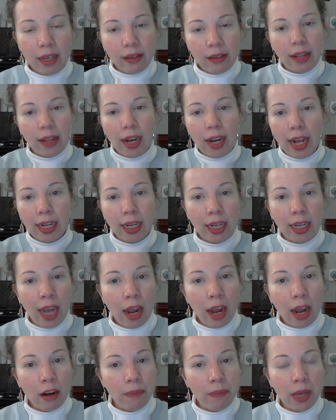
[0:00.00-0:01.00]
is that I can
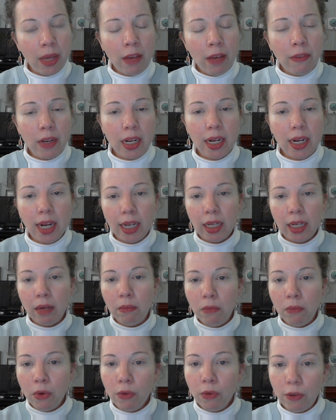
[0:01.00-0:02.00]
kind of pivot it. I
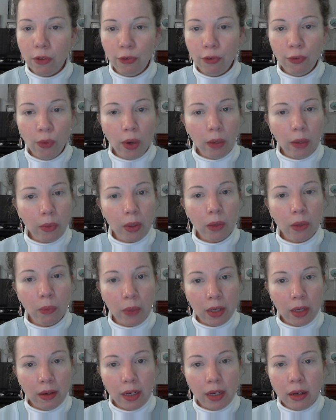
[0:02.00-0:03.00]
can move it forward
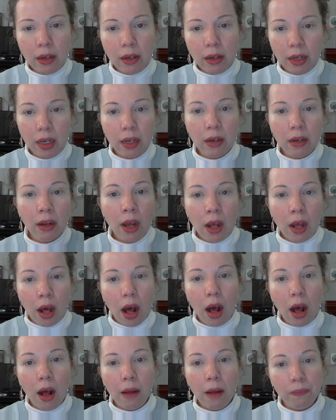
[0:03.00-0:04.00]
when needed,
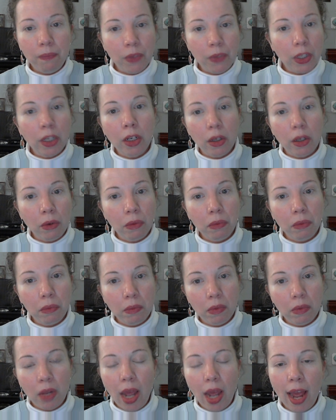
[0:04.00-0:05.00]
and
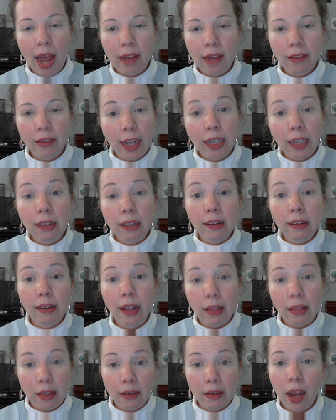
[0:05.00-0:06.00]
I can
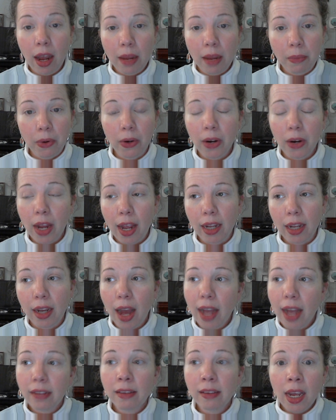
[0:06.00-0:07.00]
set the timer. And
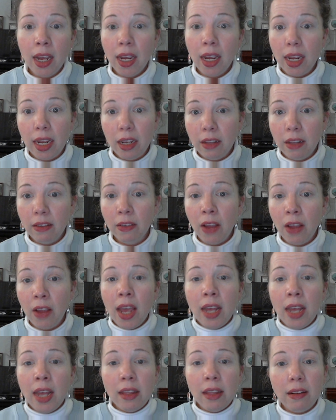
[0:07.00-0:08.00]
guys,
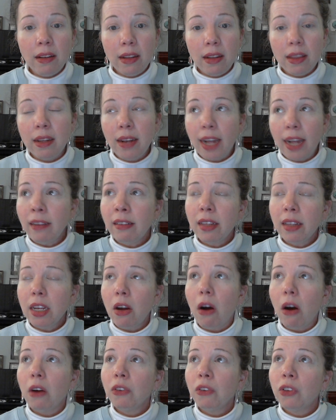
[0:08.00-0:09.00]
it's the nice thing
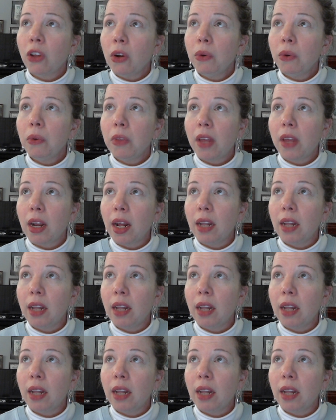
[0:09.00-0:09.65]
also that